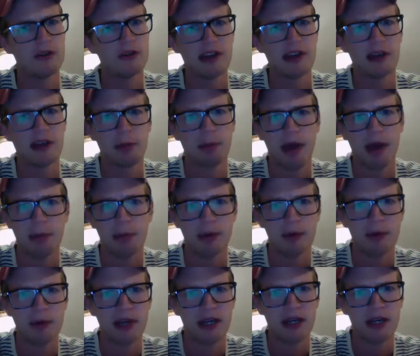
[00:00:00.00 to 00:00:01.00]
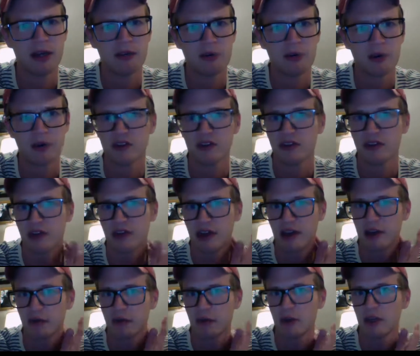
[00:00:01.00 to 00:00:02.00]
like peppermint, of course, is
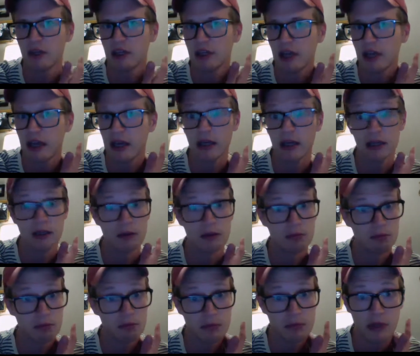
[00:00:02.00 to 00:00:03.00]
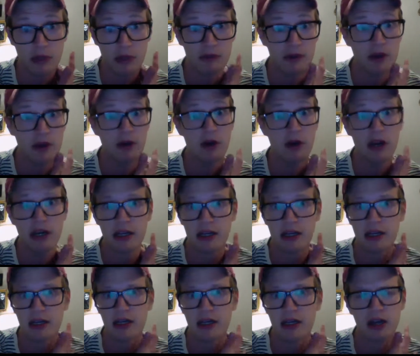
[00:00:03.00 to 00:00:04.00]
like really like
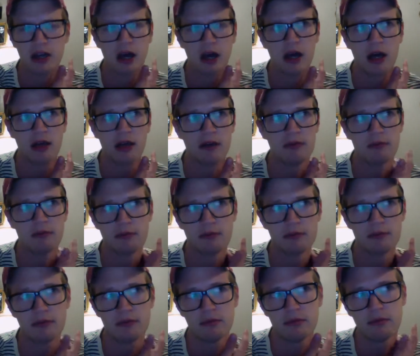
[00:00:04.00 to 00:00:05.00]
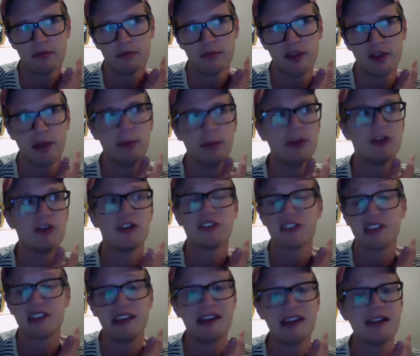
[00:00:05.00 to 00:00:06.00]
invigorating and not, I mean,
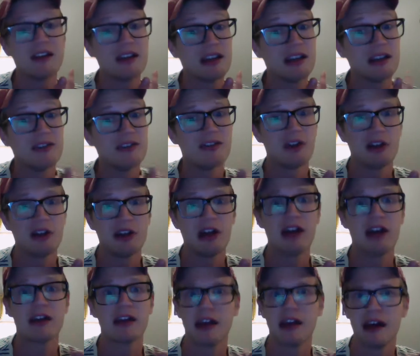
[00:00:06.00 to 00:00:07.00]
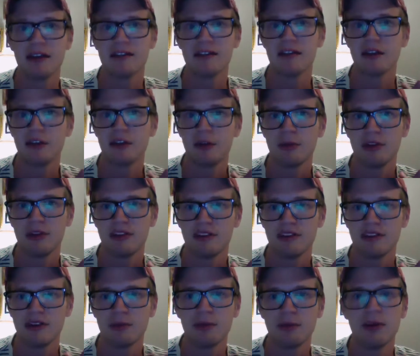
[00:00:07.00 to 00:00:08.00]
just tingly. So like that's a little bit,
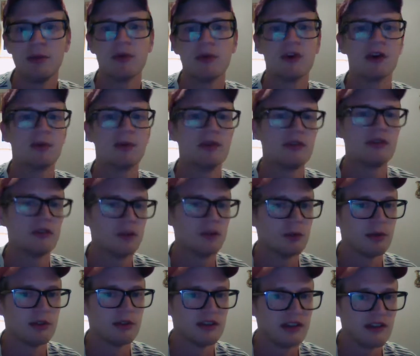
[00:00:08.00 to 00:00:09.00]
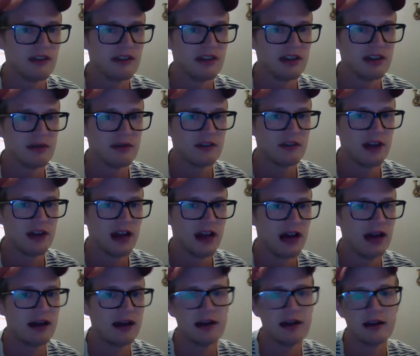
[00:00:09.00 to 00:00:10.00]
people can be super sensitive to
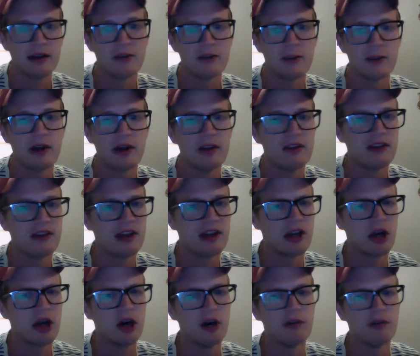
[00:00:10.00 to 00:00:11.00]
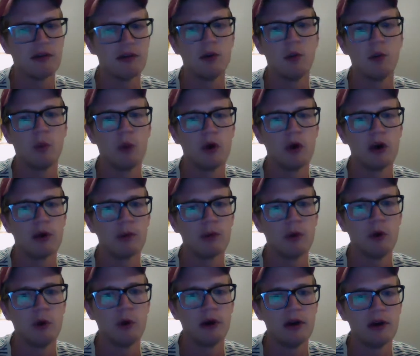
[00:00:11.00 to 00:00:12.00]
that, as well as like all of the warm
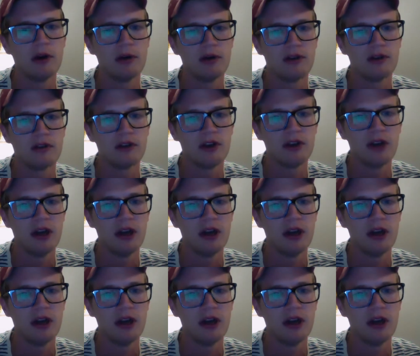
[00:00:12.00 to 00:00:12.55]
oils.